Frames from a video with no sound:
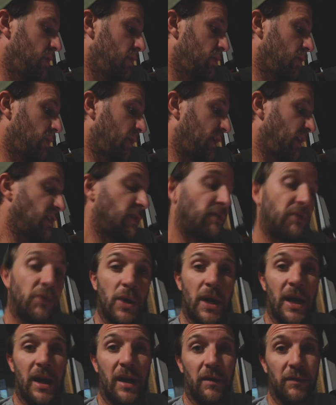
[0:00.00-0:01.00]
So I guess if
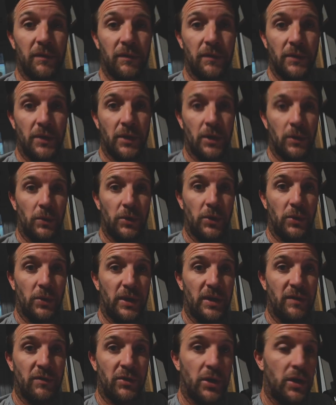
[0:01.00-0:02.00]
you have, you know, you
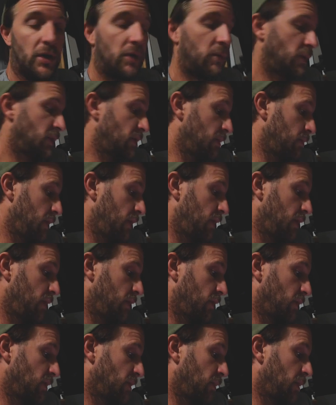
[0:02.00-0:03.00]
leave your dog with somebody
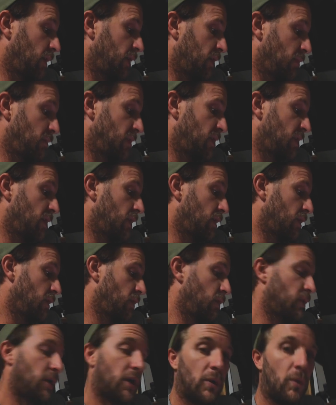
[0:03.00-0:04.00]
or someone comes here to
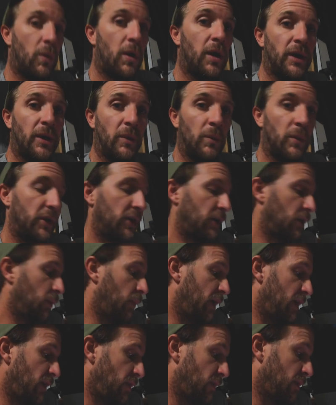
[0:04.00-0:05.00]
do dog walking while you're
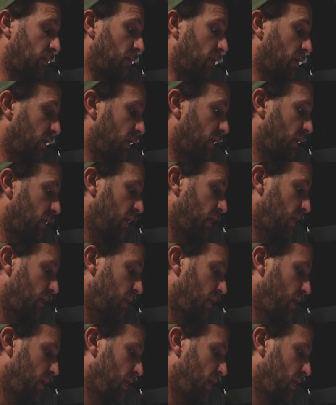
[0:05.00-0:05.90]
away, you can monitor it.